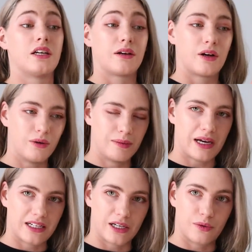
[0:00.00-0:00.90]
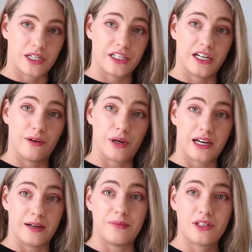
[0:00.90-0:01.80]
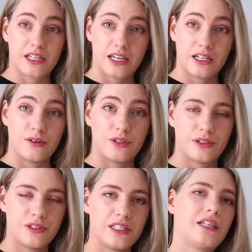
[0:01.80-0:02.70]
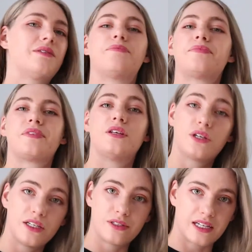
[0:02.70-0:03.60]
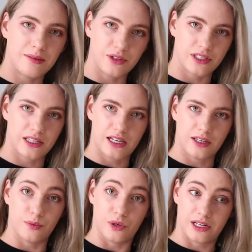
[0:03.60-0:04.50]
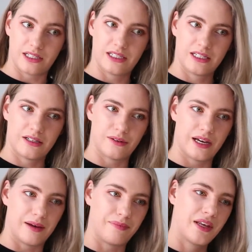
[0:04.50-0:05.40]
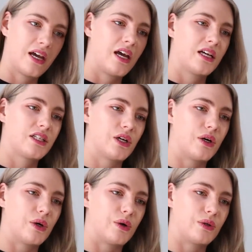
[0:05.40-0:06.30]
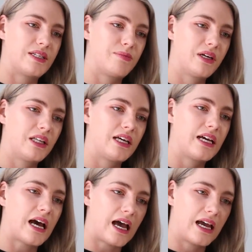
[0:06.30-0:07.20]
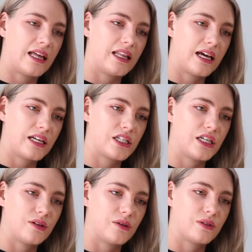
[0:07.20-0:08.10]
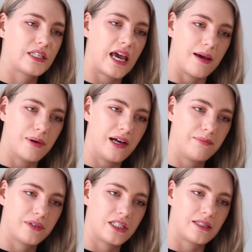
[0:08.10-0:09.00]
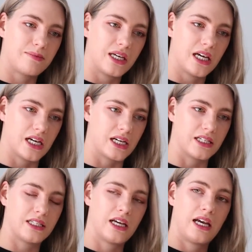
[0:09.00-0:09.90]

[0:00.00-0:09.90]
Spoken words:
going back to the question, what kind of music can you use? You can use any music that you want, okay? So typically I like to use K-pop just because